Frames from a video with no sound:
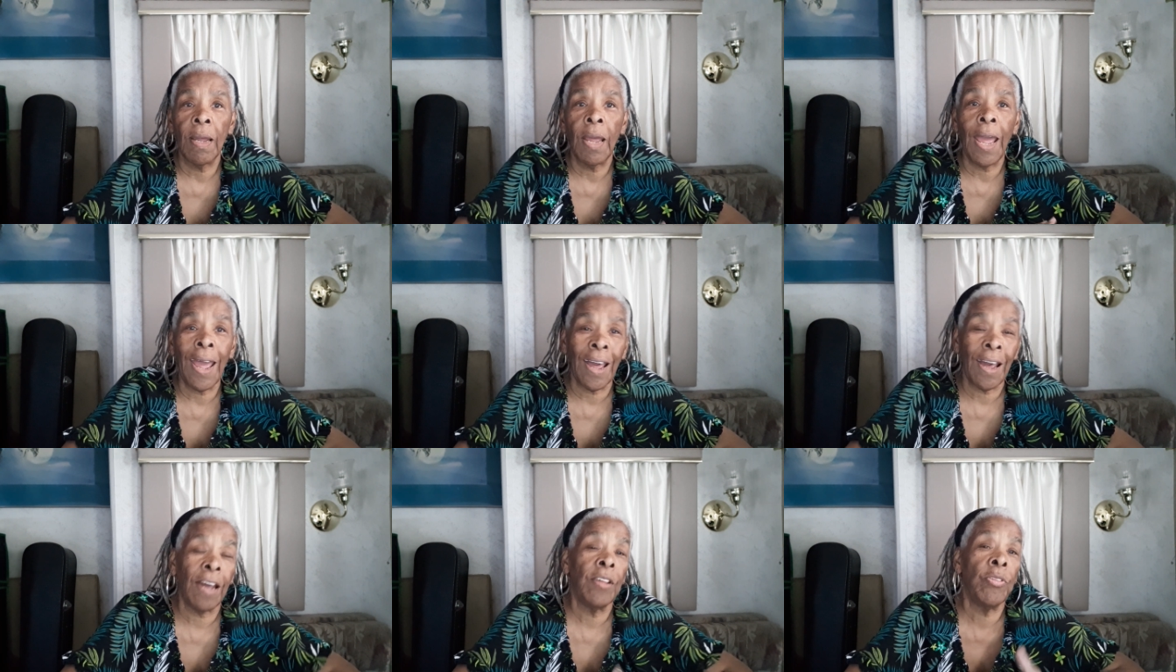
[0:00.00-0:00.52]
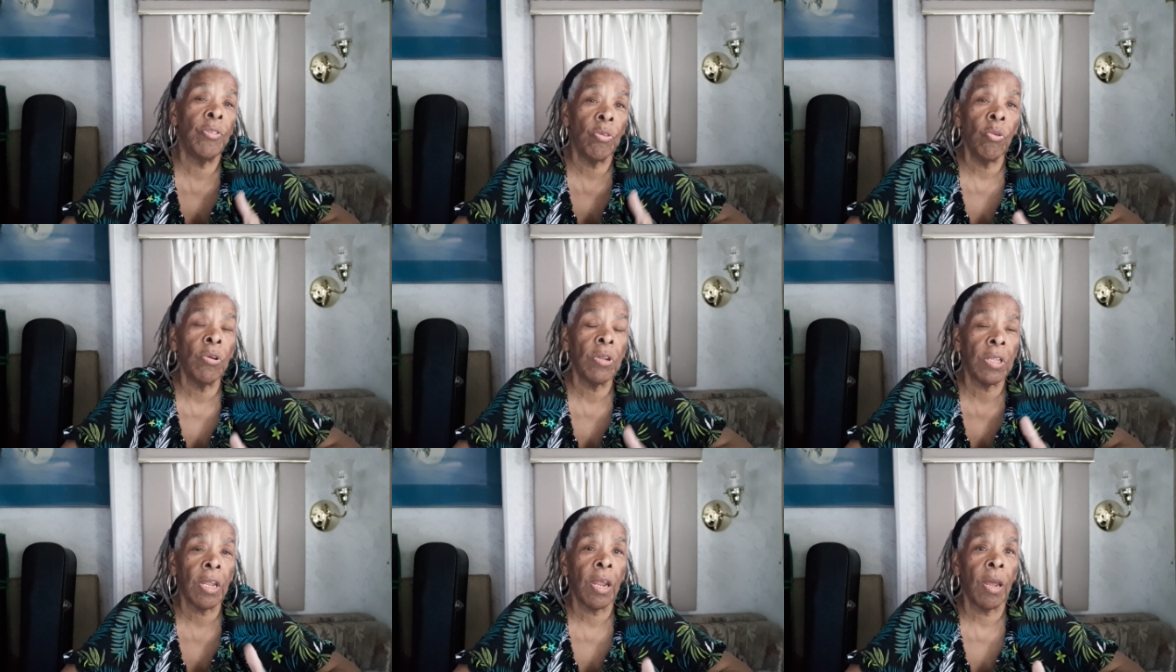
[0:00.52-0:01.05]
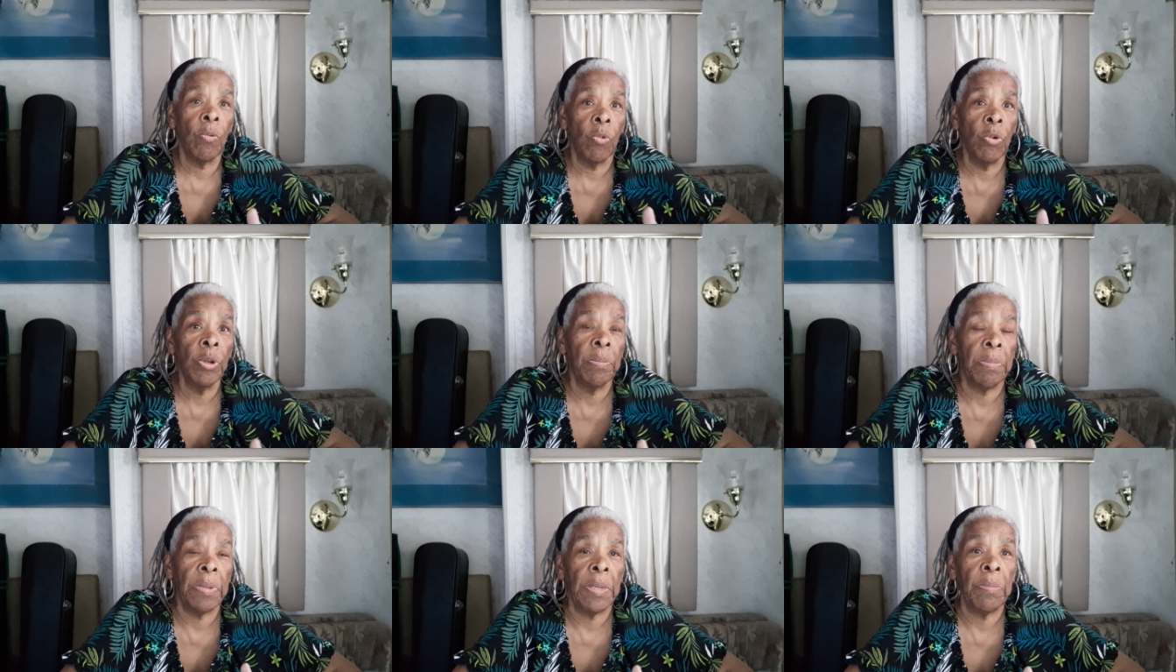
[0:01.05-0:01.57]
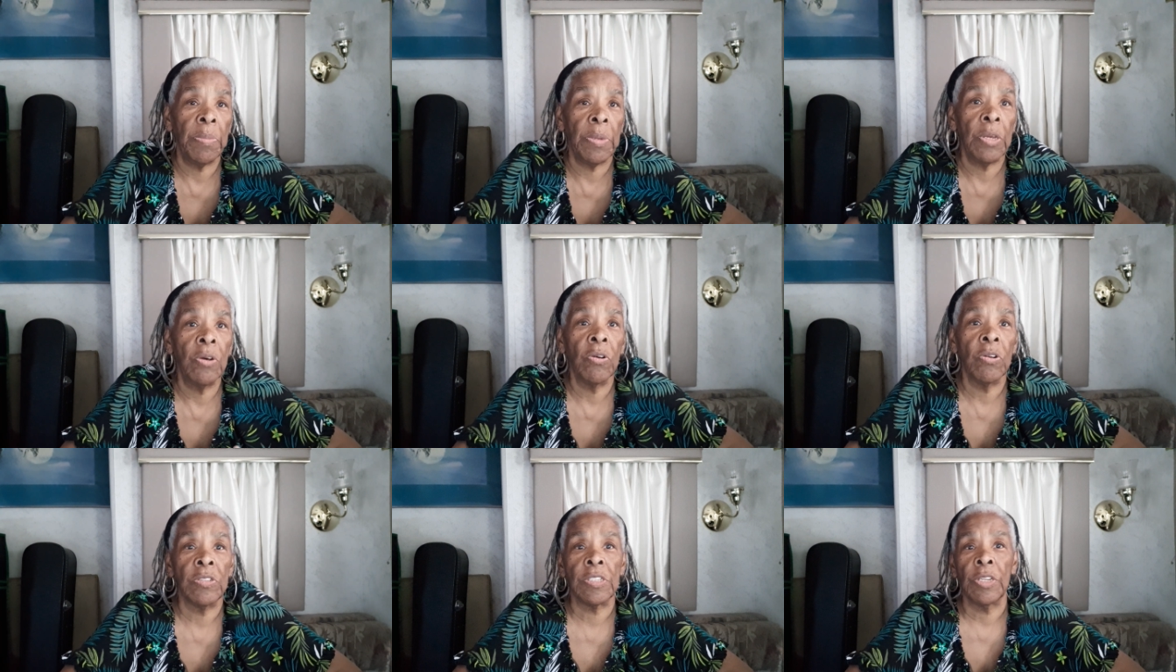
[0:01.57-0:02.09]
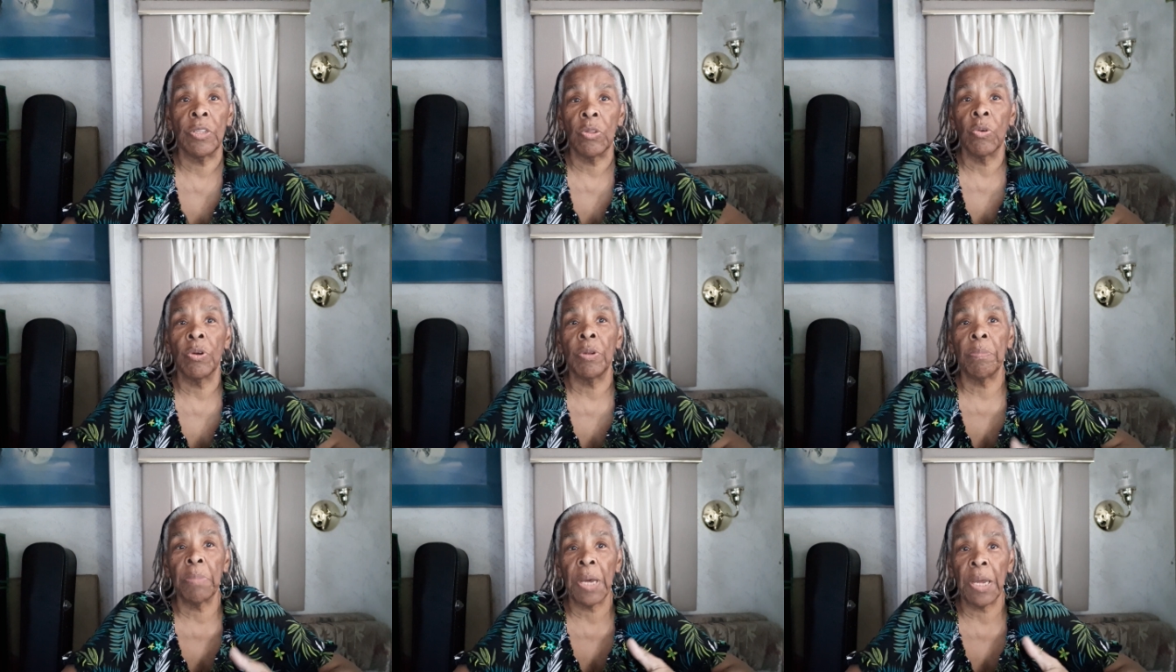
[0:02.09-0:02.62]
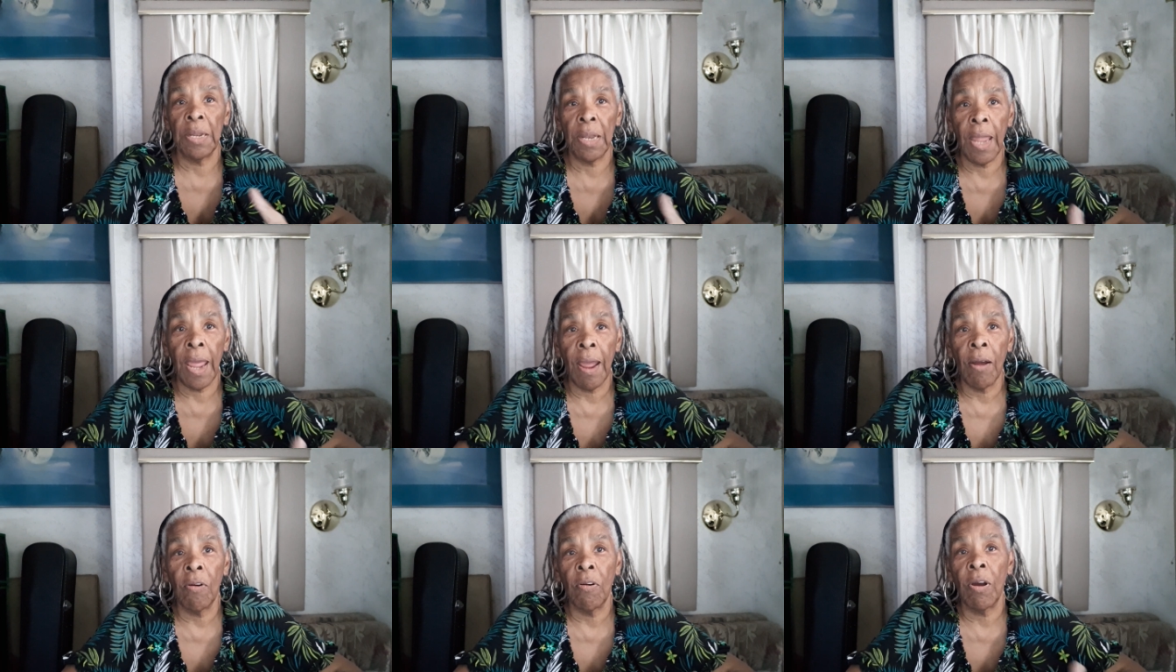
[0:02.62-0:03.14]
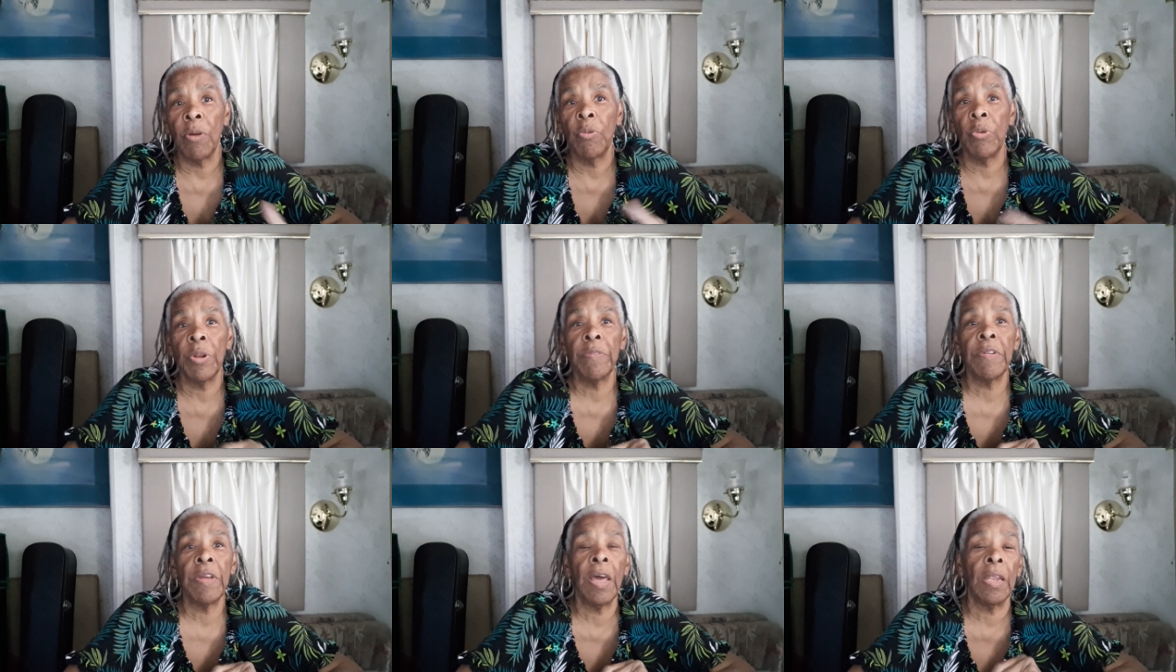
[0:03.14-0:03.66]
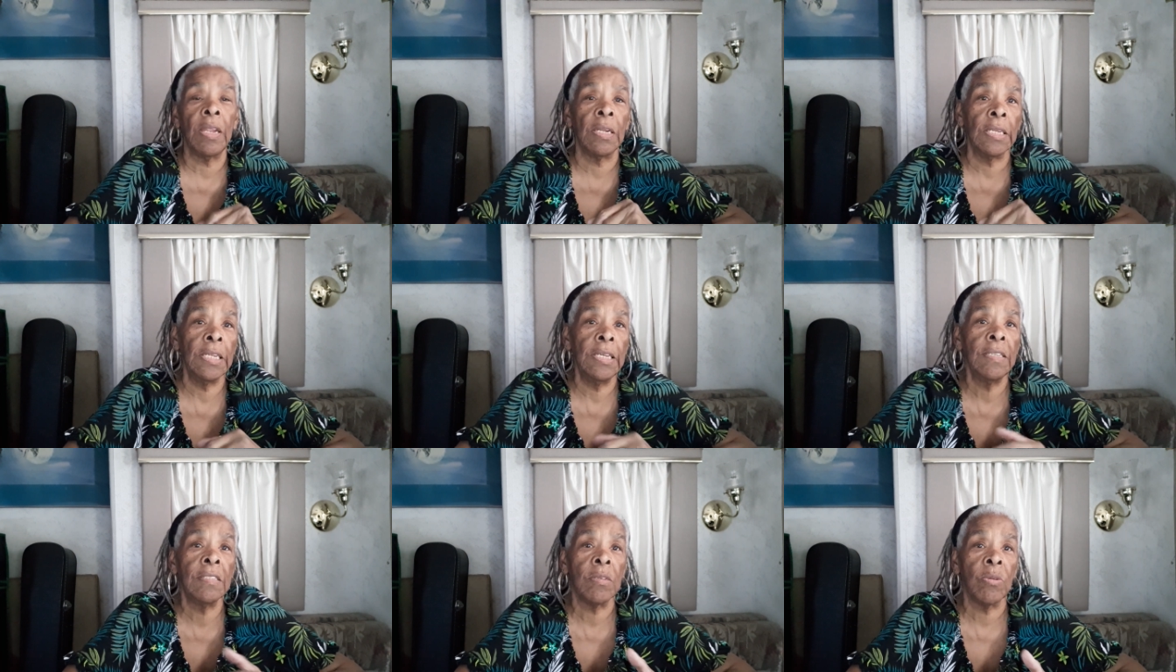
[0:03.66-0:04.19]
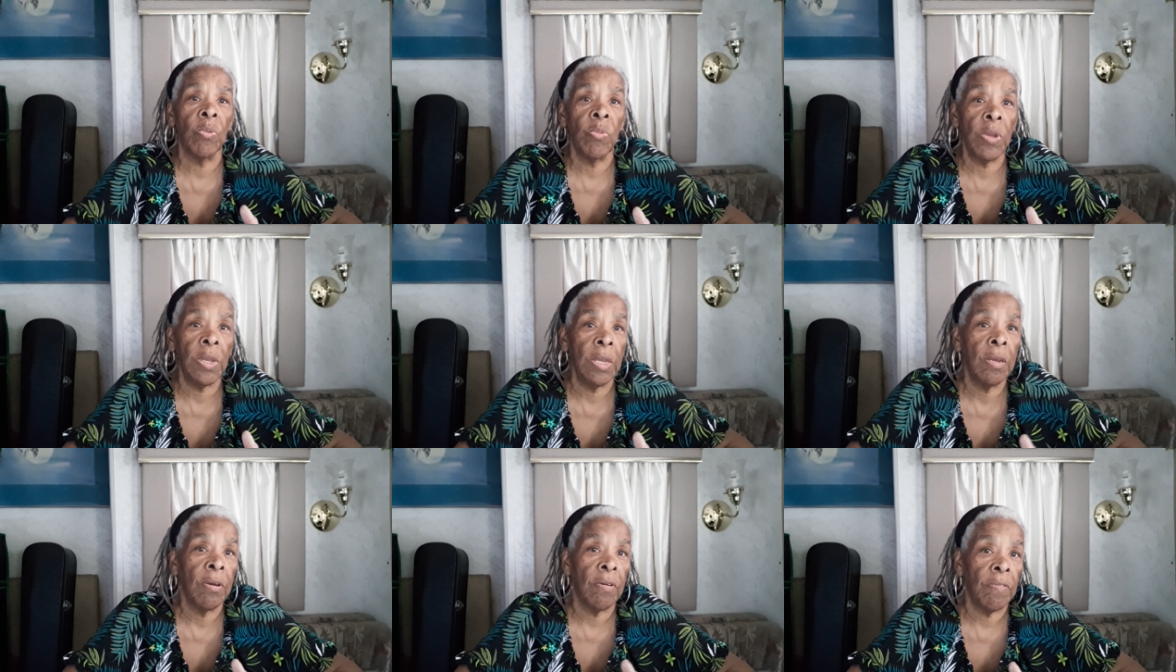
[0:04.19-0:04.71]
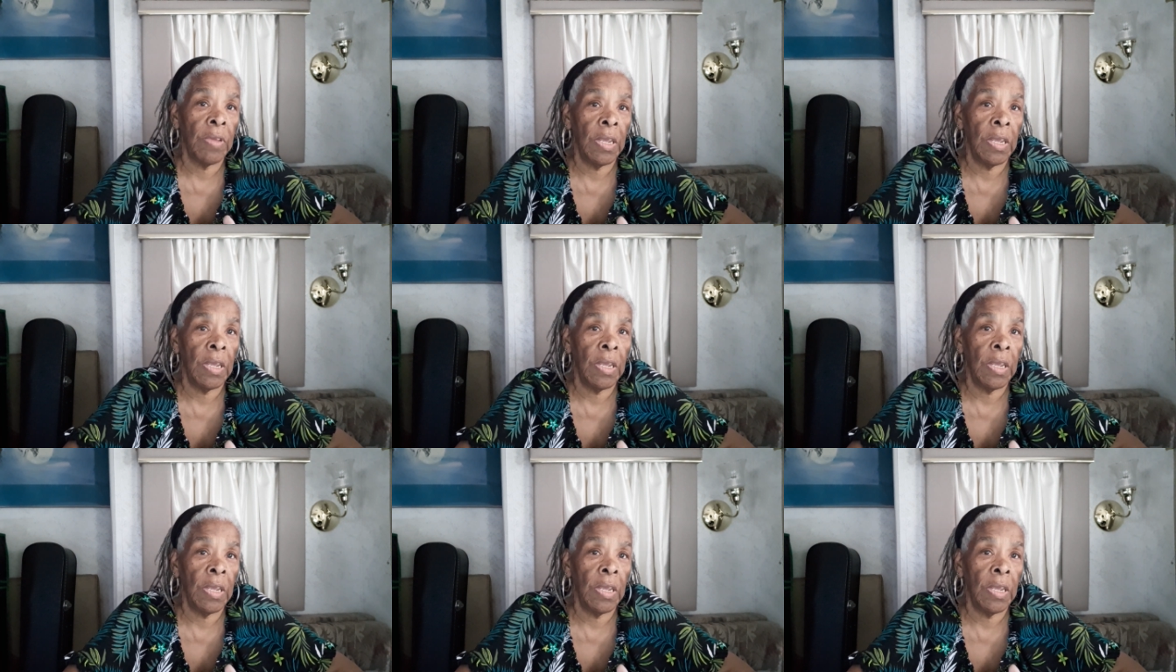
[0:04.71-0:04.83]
I thought that I would be, because I thought by now I would have had at least a week of